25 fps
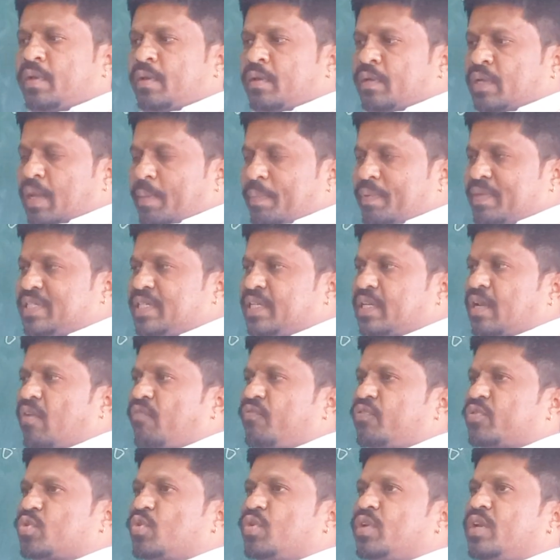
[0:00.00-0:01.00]
capacity of
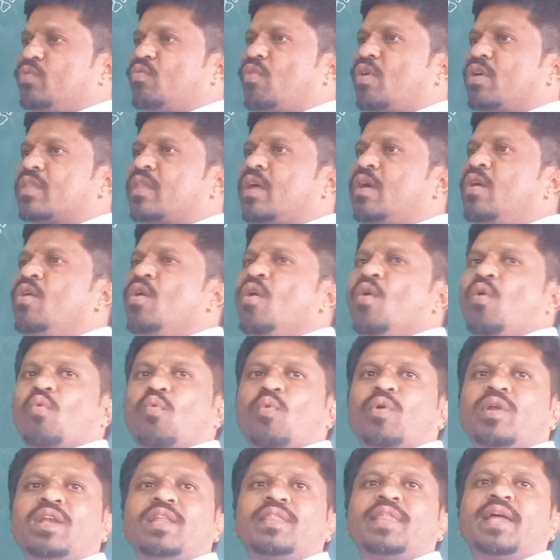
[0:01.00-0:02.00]
storing
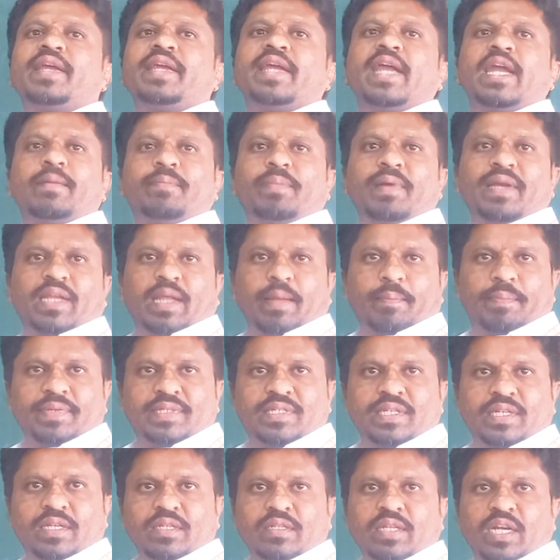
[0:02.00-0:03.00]
only the 8-bit
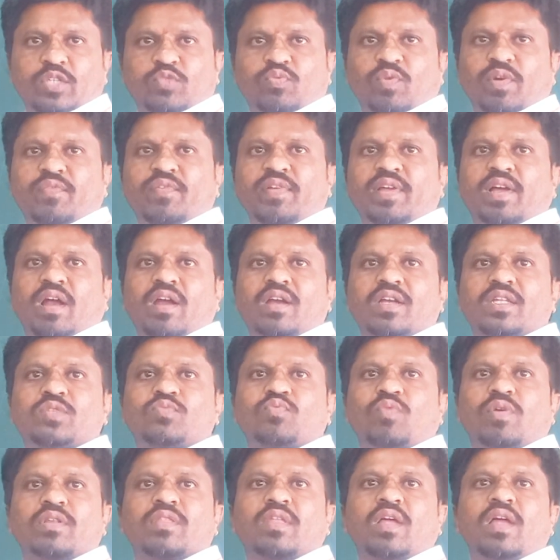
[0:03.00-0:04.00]
capacity. That's what we call this
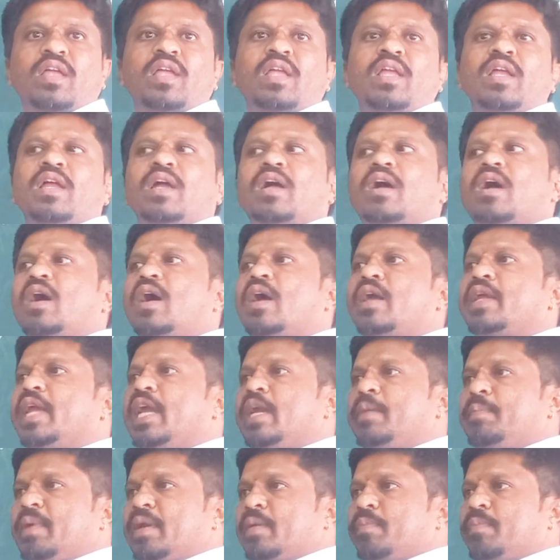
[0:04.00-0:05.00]
for the 8-bit